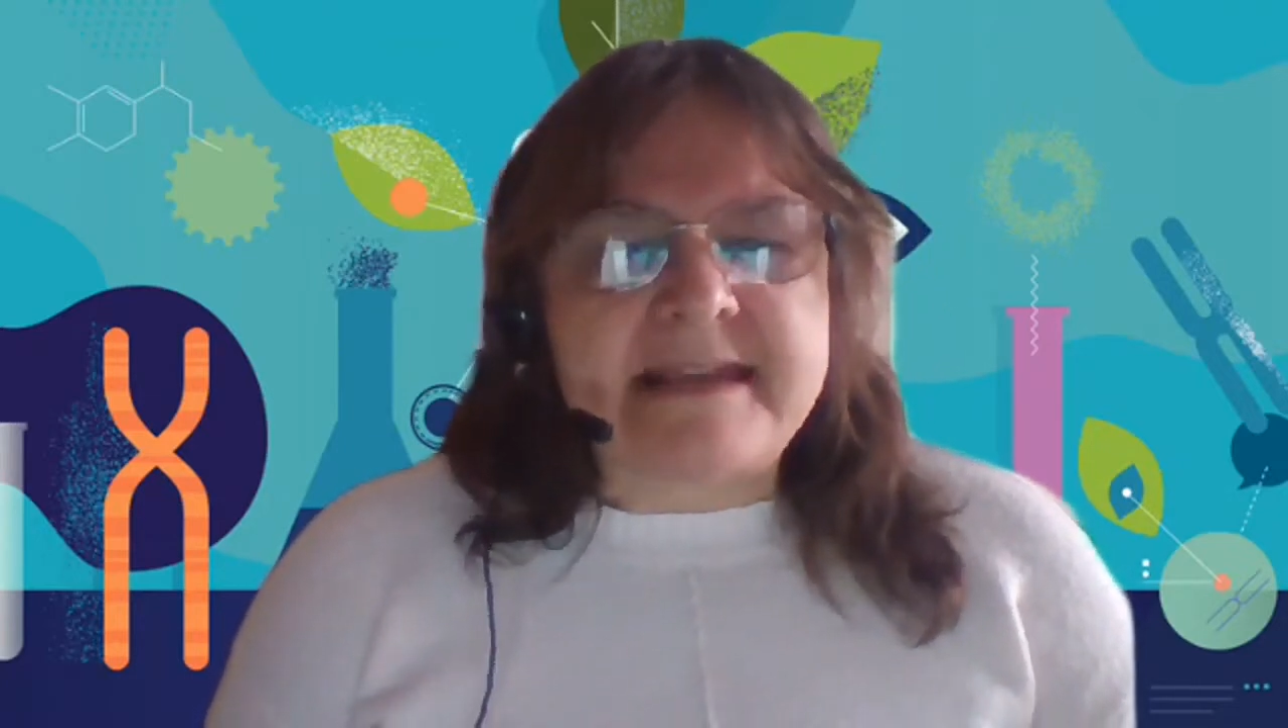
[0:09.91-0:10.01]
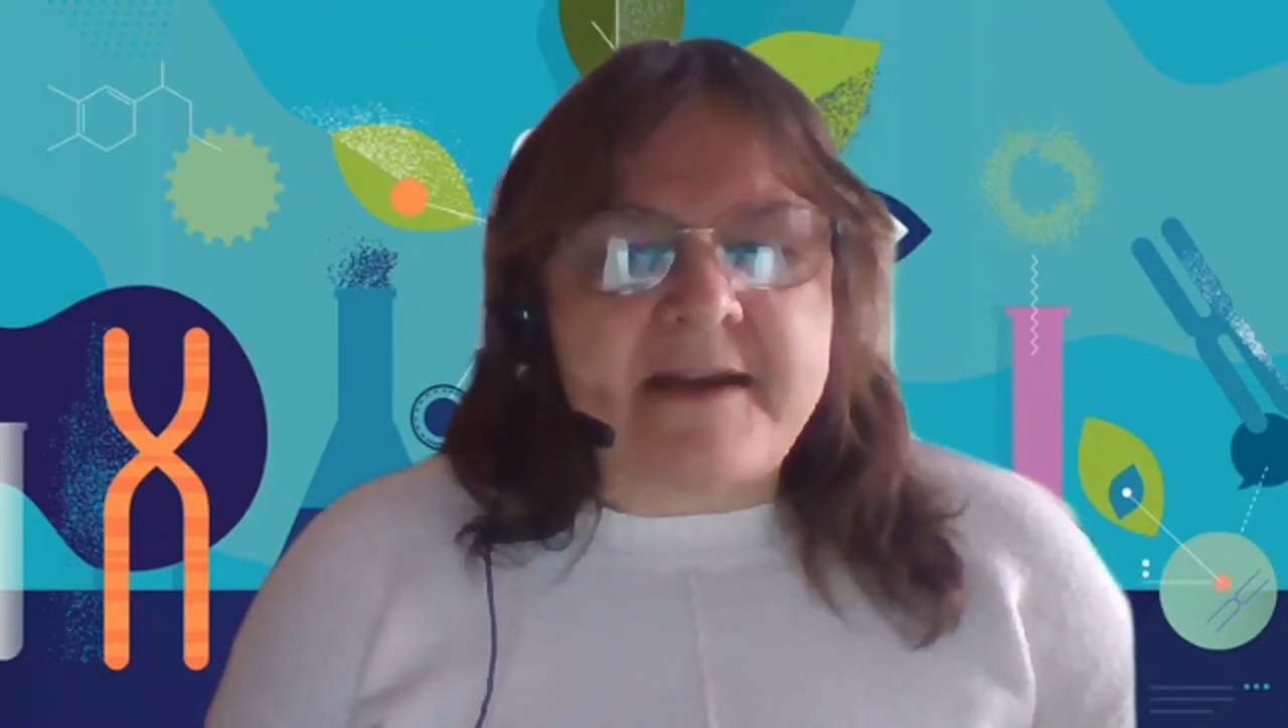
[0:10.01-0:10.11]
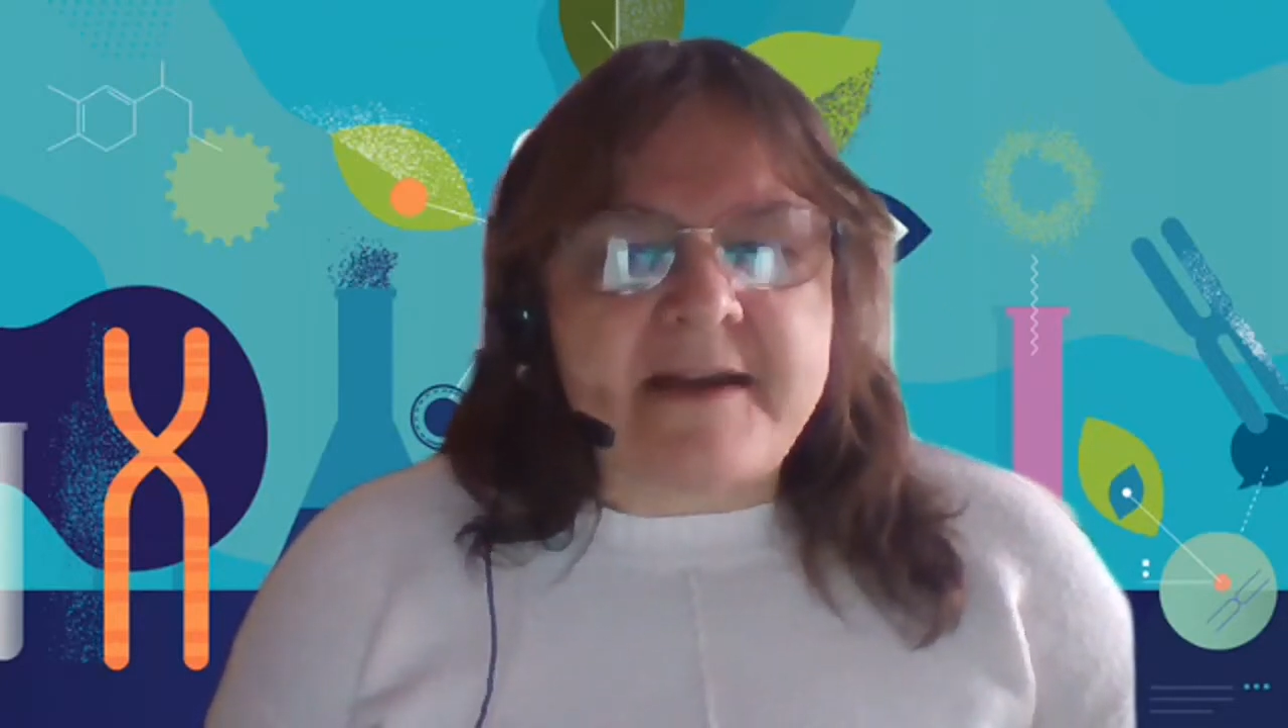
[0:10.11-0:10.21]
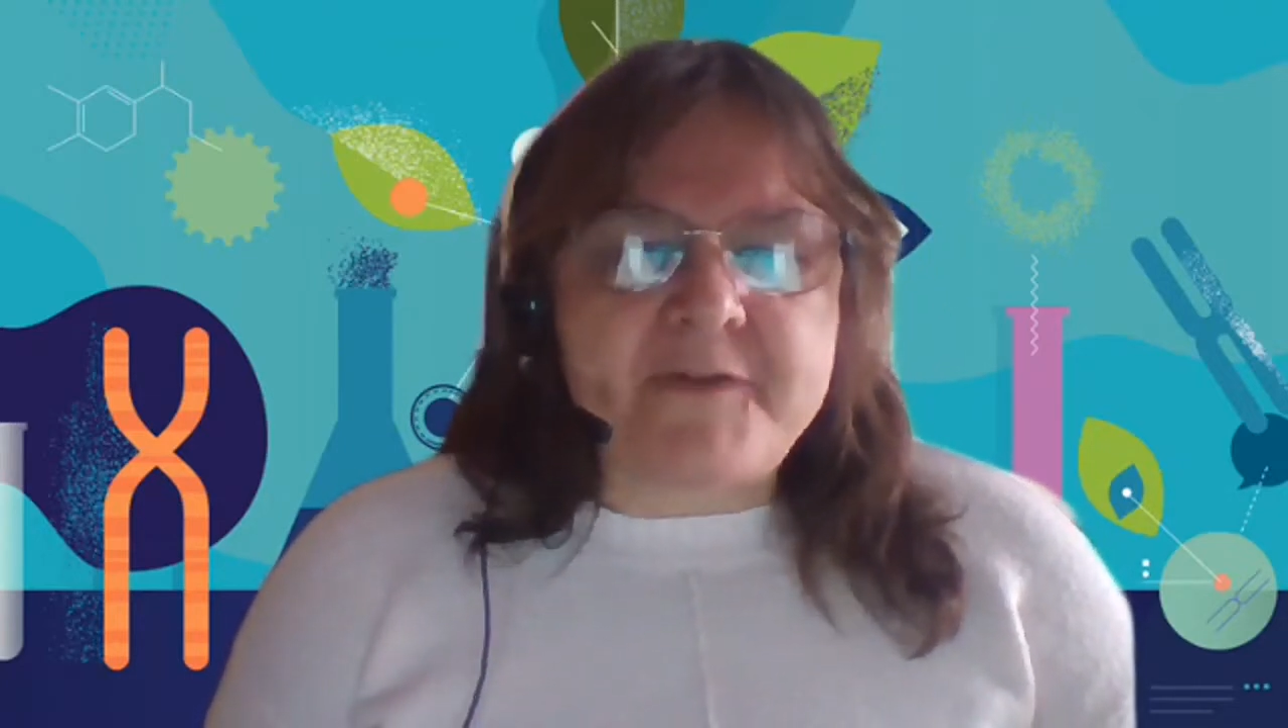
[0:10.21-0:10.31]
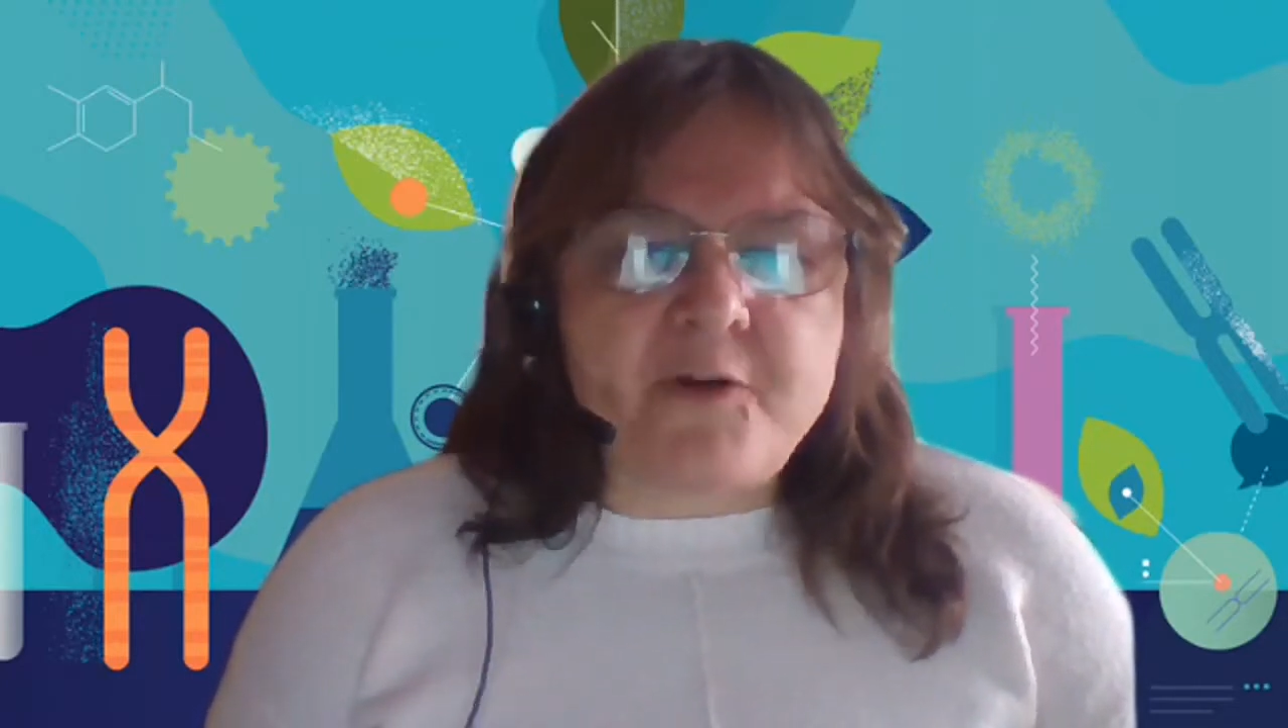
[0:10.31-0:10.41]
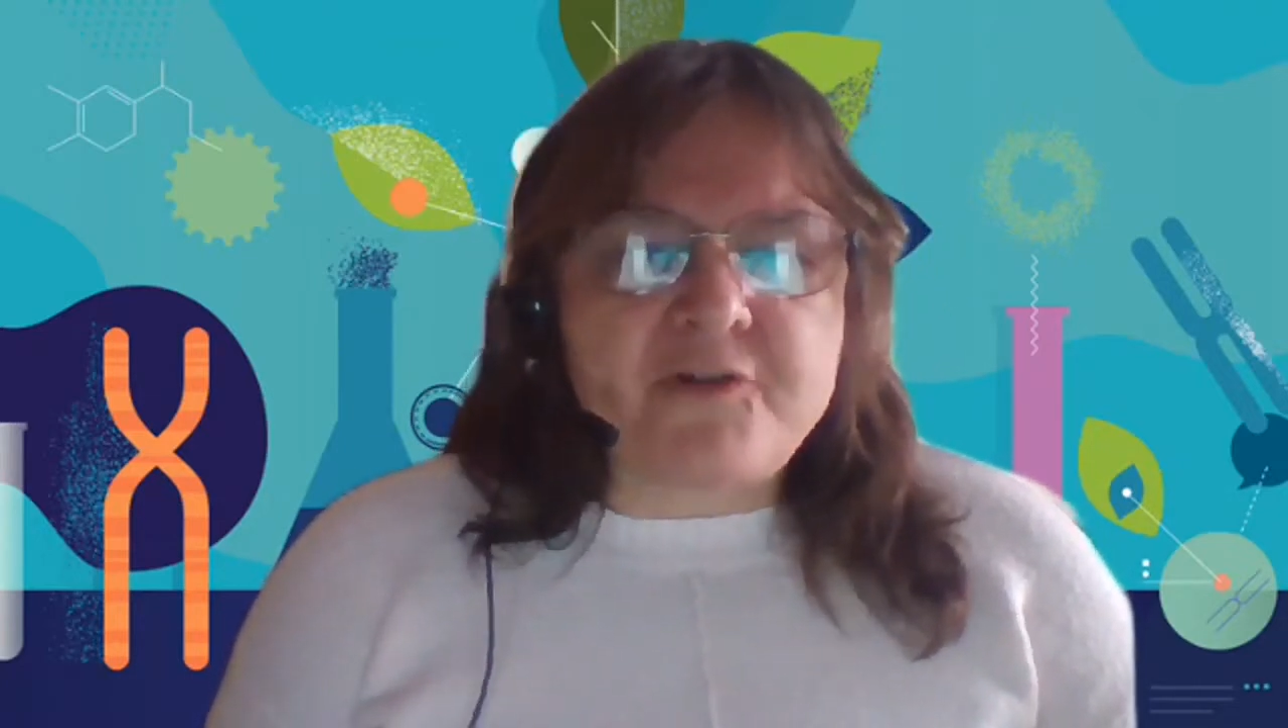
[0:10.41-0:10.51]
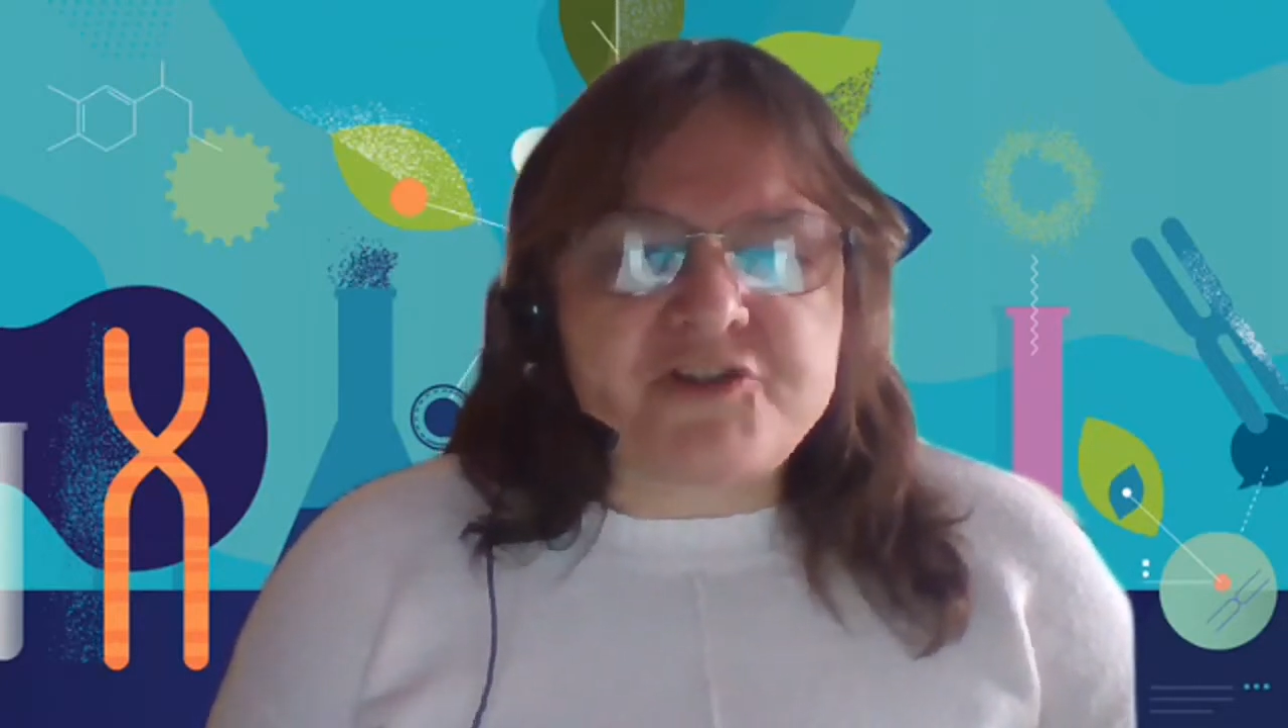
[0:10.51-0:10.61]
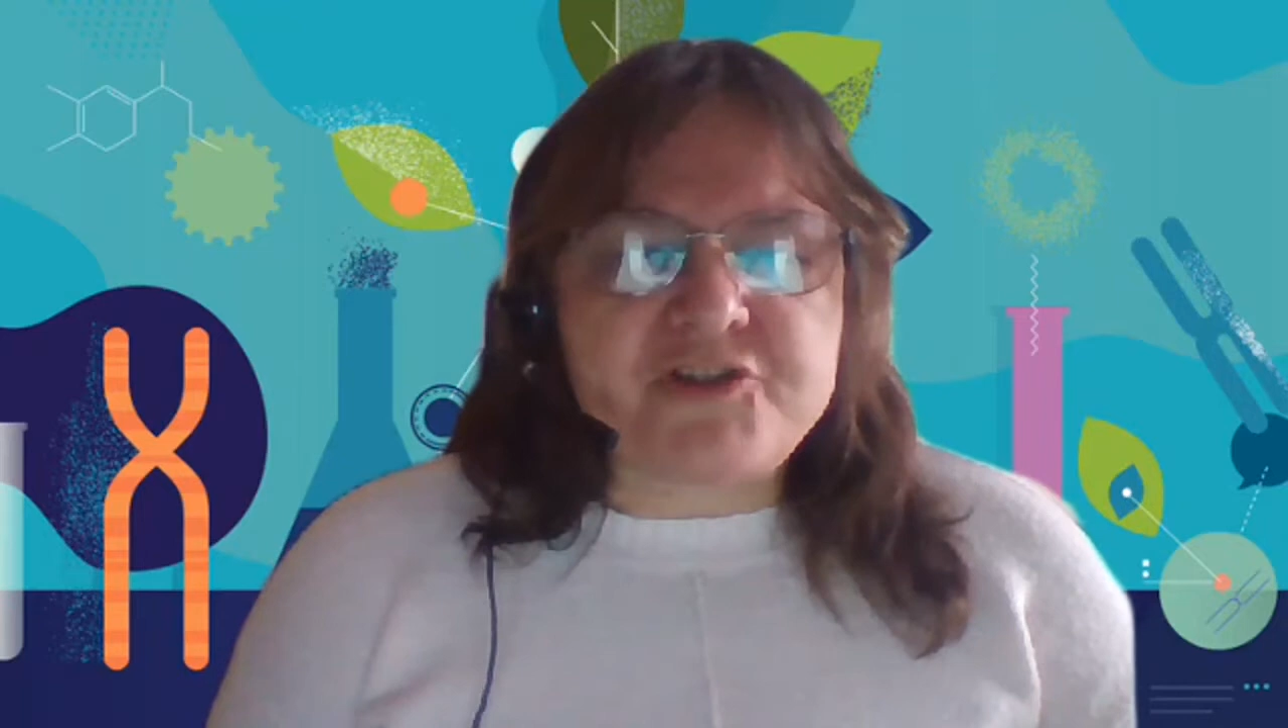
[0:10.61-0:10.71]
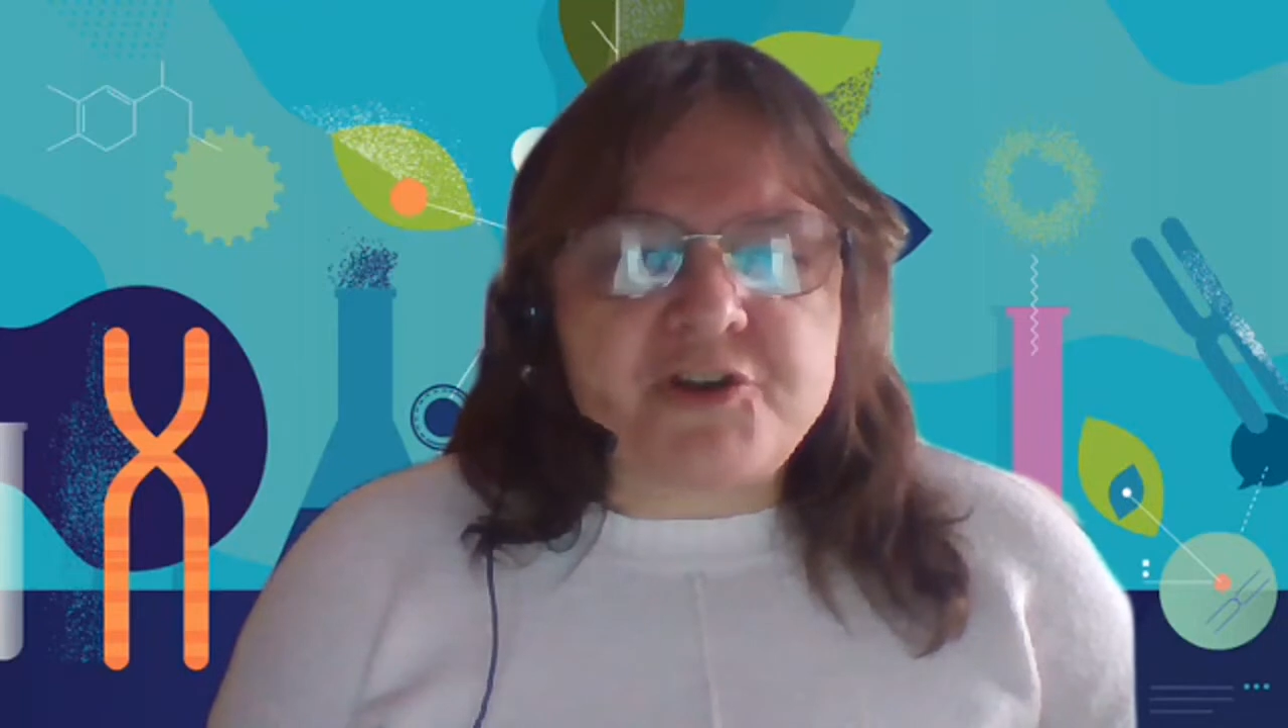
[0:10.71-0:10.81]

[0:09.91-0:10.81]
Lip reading: Now, if you're